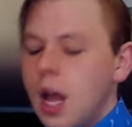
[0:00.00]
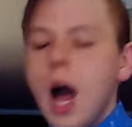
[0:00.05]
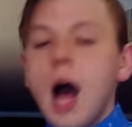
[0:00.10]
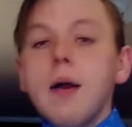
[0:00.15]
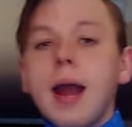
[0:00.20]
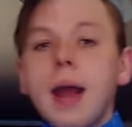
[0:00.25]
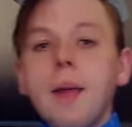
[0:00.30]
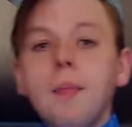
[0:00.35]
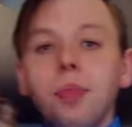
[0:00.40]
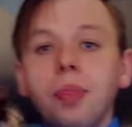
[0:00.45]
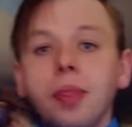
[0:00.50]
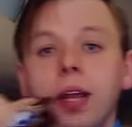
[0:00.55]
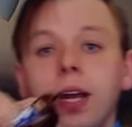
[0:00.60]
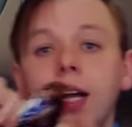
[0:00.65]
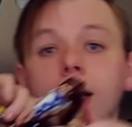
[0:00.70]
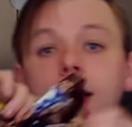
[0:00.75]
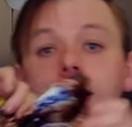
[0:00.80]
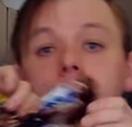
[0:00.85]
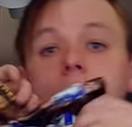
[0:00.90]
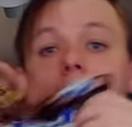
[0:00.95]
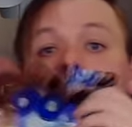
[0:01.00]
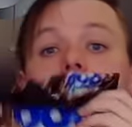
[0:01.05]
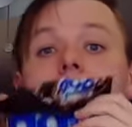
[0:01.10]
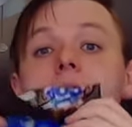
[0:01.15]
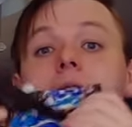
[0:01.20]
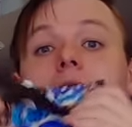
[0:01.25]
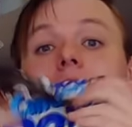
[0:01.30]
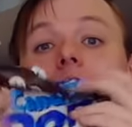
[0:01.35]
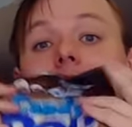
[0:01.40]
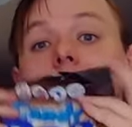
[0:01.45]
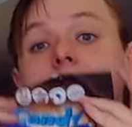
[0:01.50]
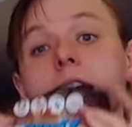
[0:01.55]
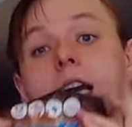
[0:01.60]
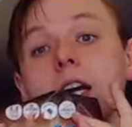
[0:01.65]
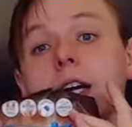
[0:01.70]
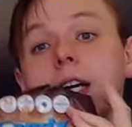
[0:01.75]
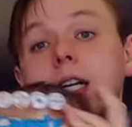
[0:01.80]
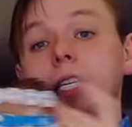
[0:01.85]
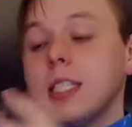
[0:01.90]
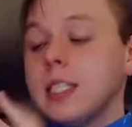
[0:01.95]
All right, the
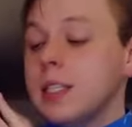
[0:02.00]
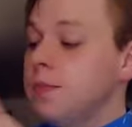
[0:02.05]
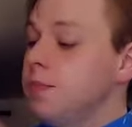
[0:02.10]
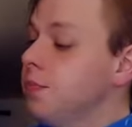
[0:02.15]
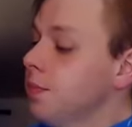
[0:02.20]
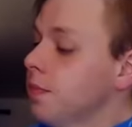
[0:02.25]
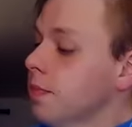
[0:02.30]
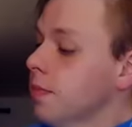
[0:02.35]
Snickers.